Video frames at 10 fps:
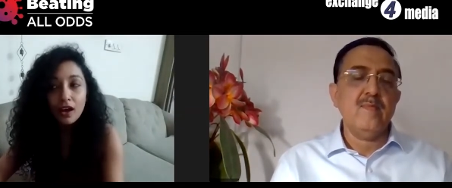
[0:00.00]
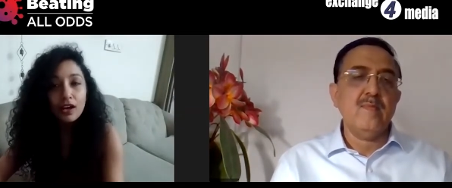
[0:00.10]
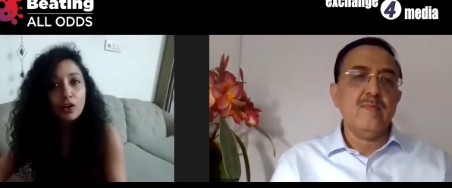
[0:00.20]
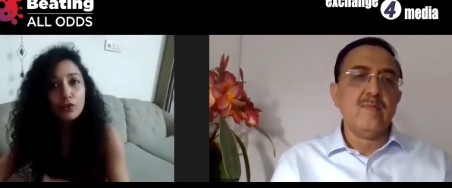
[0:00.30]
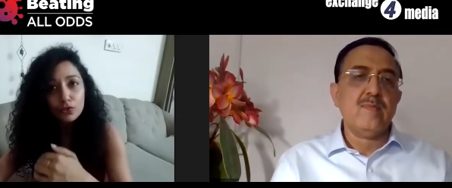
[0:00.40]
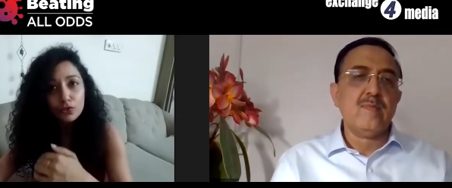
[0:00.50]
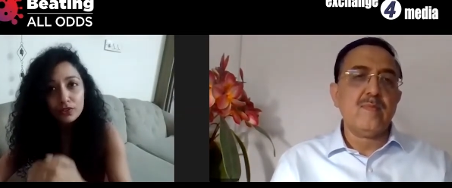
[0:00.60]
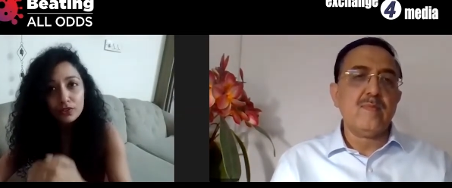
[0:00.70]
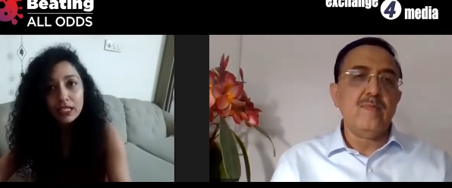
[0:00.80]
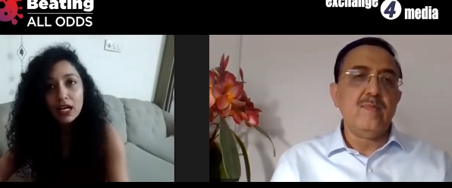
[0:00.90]
Speaker 1: Now, do you
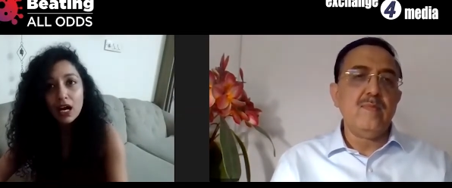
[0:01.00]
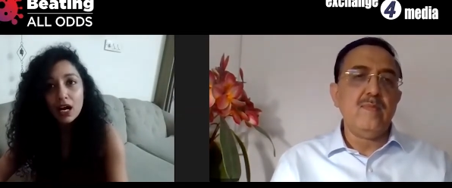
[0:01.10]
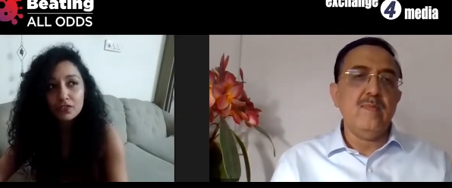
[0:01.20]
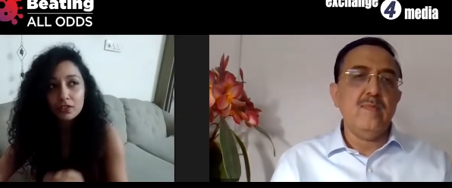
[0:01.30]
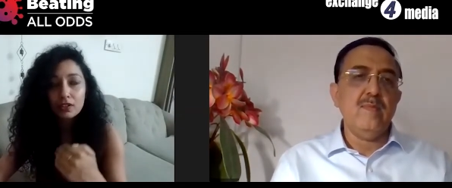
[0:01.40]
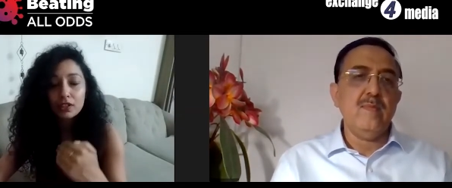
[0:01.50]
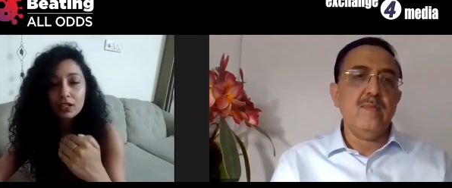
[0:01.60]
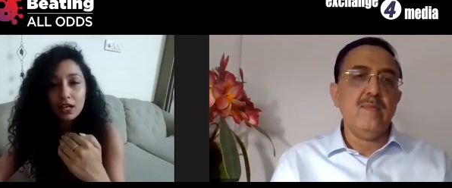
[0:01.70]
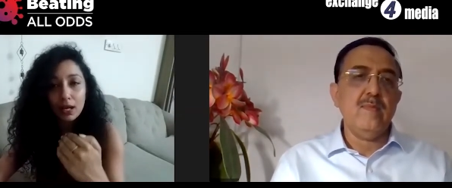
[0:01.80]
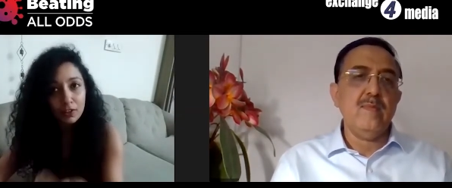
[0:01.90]
think after a
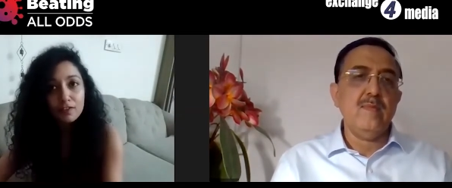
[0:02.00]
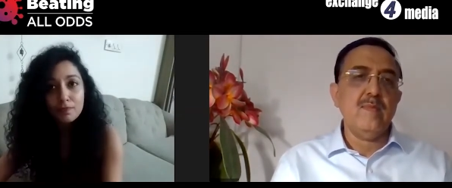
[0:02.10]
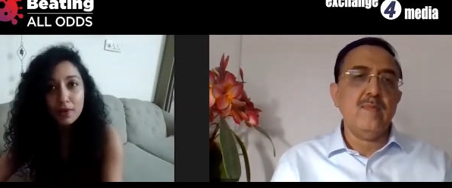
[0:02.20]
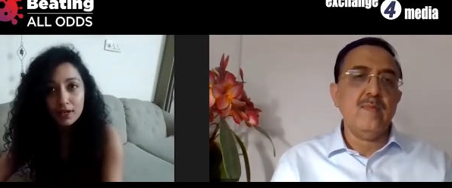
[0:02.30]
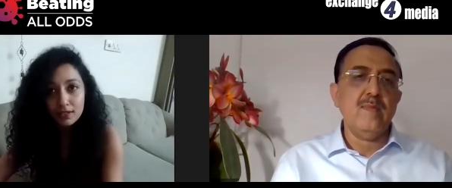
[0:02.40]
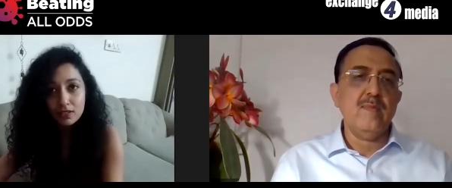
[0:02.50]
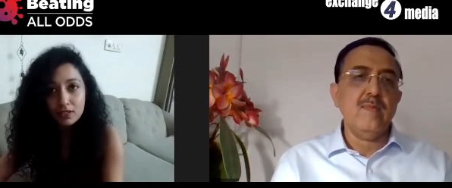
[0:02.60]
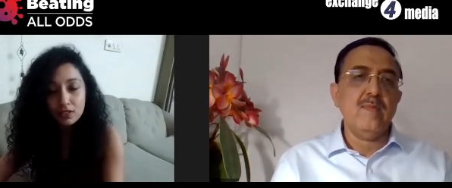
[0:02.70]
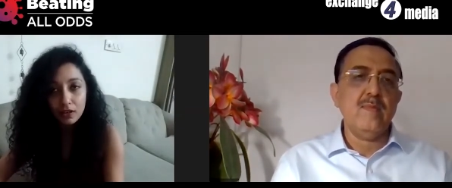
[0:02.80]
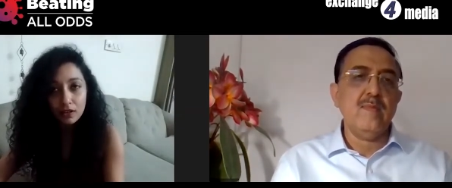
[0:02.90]
couple of months,
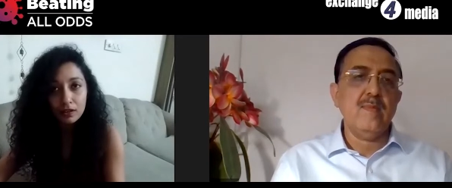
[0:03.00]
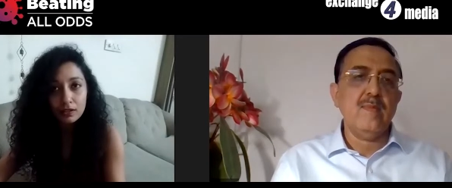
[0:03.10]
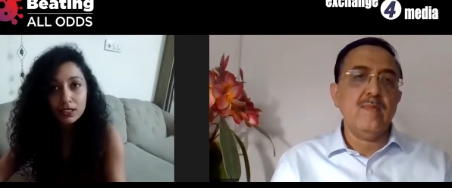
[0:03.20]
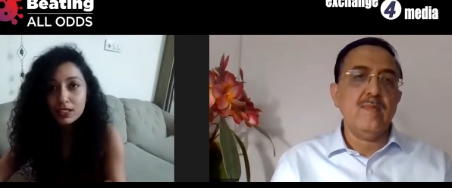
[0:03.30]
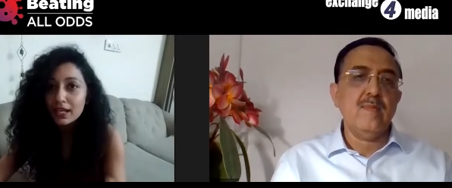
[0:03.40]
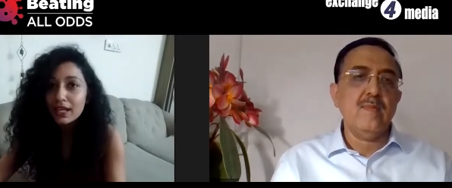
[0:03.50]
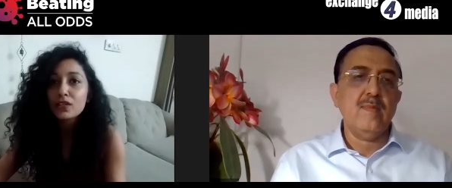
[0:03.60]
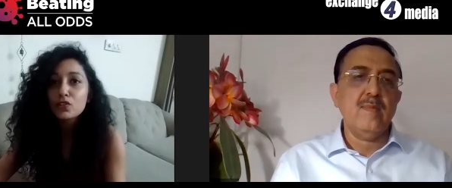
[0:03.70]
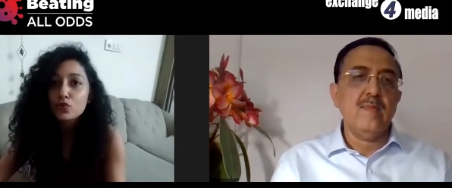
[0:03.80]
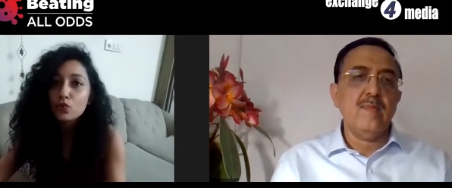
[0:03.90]
uh, the trend
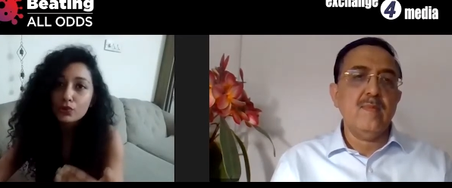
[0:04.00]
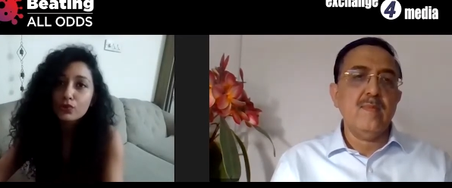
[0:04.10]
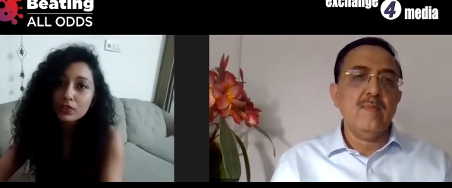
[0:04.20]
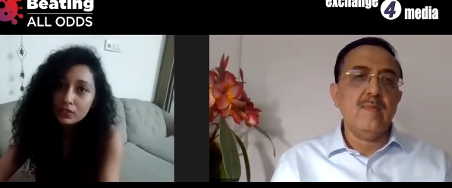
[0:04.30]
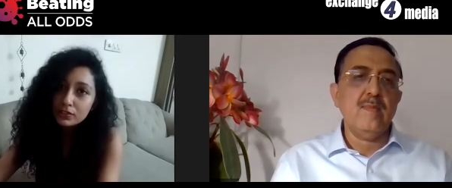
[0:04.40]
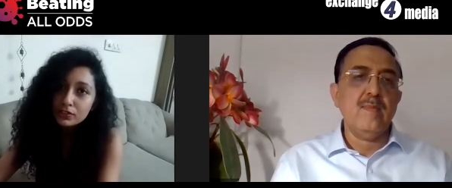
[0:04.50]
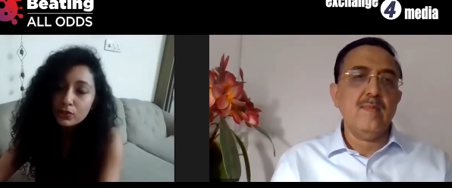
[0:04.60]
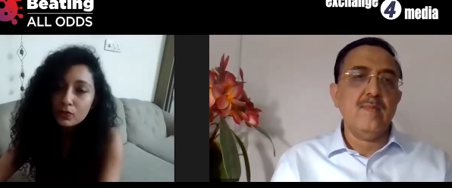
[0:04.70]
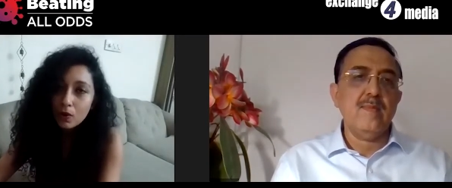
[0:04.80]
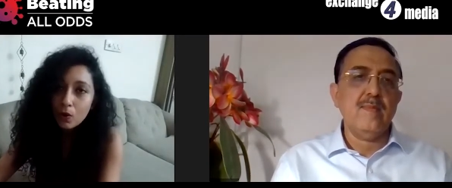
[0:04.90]
is going to continue
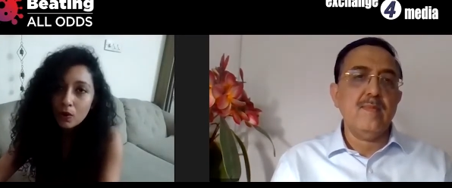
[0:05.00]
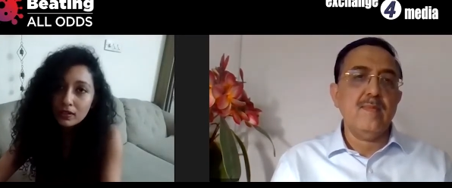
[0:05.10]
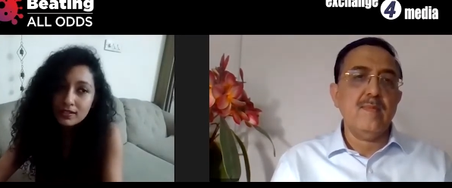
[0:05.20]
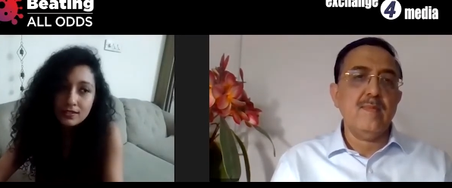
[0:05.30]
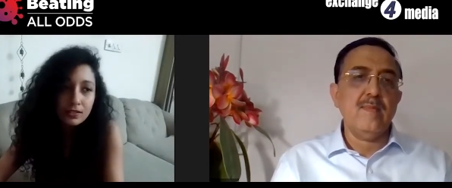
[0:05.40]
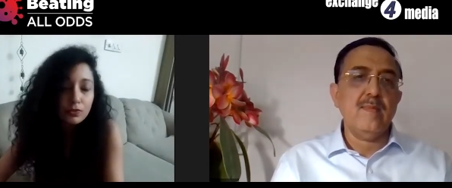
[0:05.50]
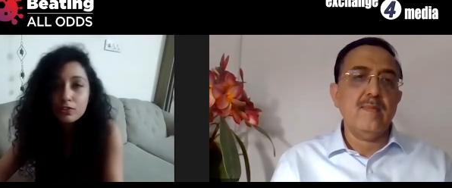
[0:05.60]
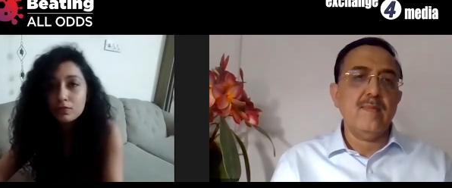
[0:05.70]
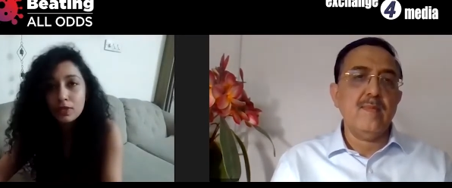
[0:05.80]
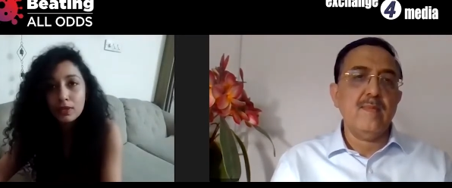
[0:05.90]
or is it going
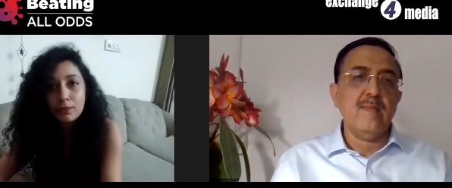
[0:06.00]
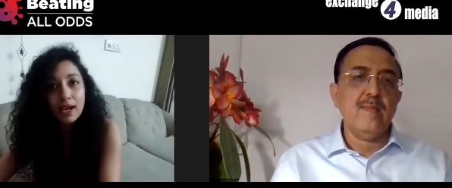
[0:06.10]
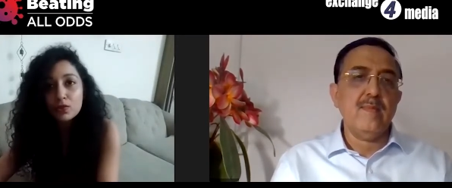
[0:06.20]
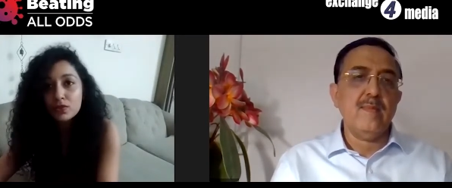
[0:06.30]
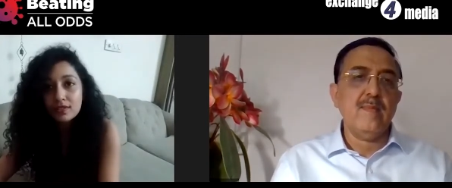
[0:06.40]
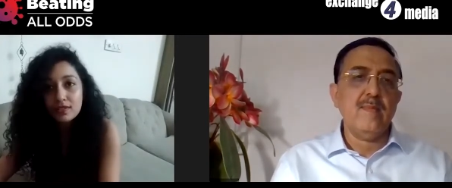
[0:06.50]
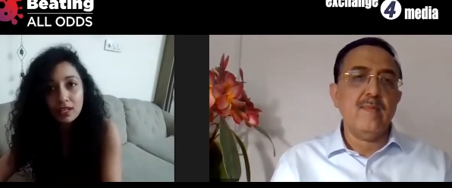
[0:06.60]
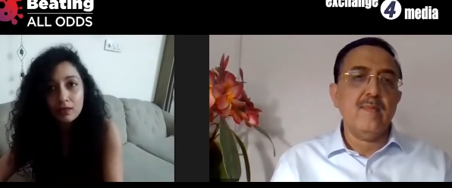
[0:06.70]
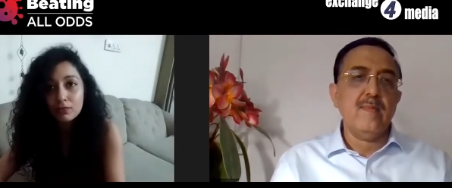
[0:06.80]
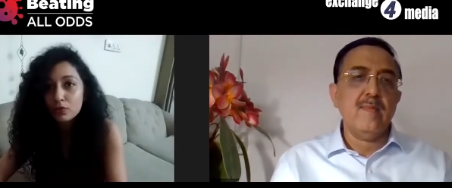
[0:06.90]
to be back to the
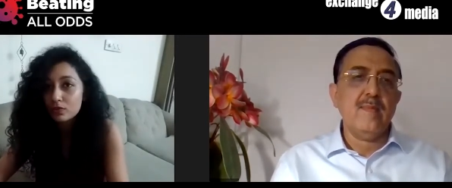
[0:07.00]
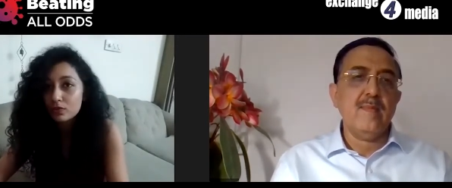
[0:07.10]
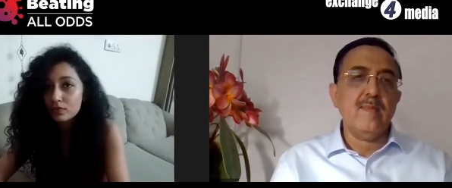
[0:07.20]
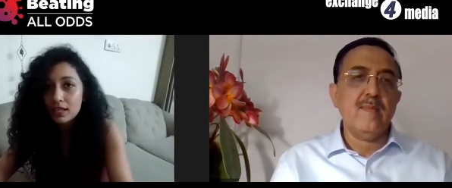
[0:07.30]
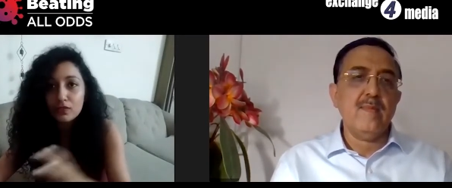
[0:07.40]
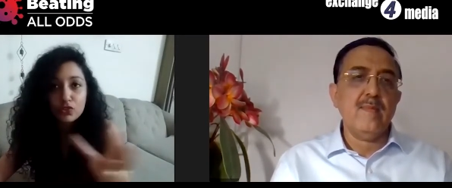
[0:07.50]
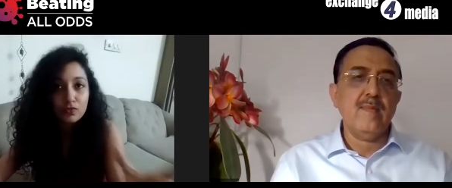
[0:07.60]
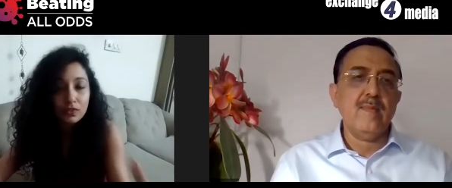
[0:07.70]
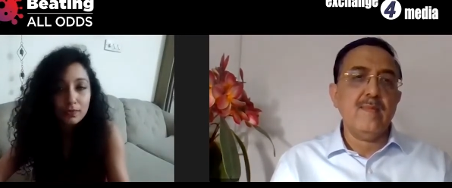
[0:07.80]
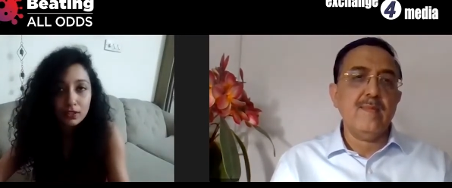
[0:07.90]
same you know television
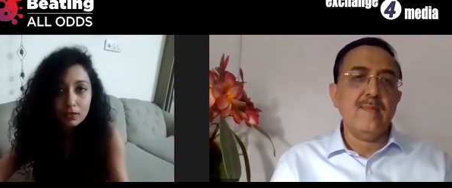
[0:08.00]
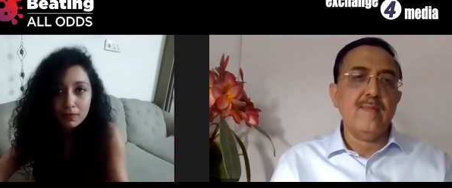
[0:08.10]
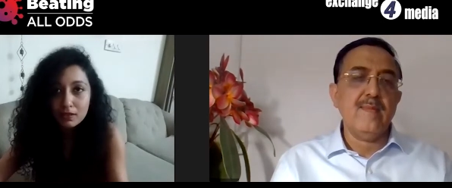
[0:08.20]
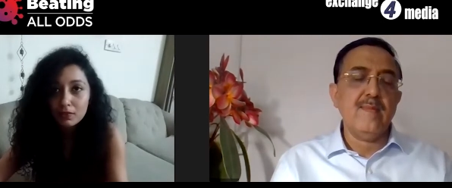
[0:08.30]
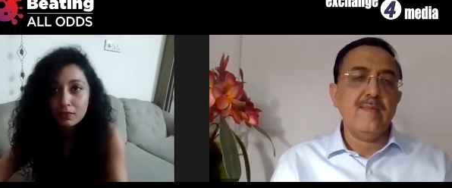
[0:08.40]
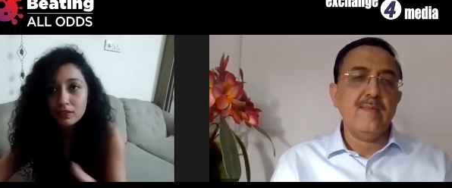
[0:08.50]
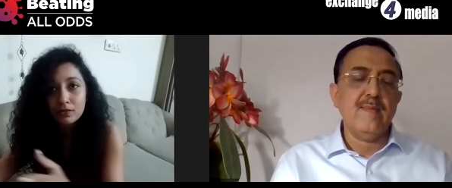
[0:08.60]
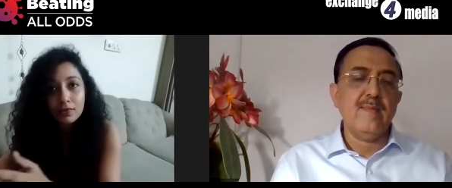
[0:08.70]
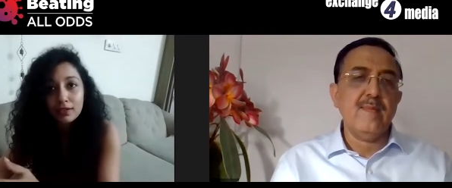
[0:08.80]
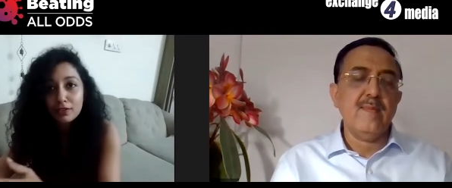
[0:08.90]
will be the main
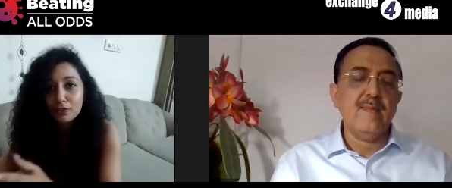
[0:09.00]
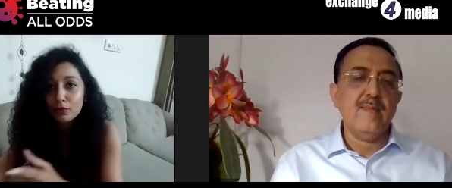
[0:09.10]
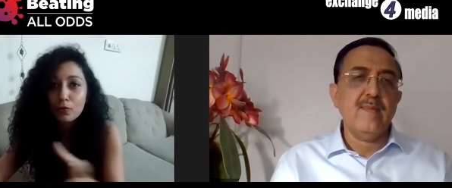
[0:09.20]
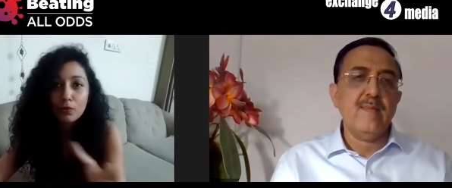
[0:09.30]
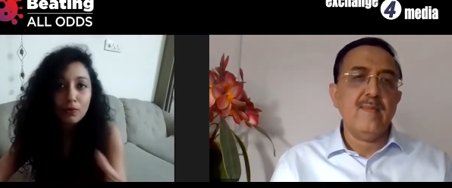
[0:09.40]
medium and you know oh